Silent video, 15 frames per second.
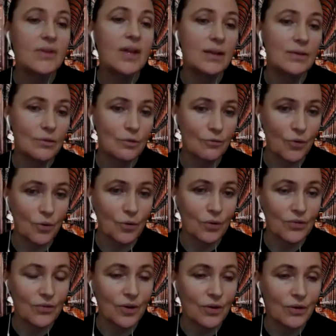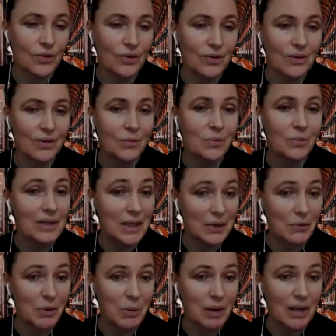tend to focus on, will
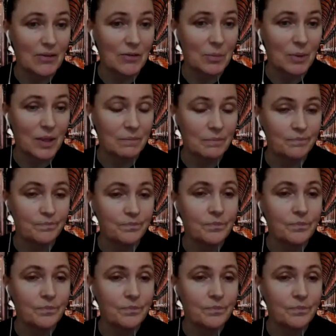they replace me?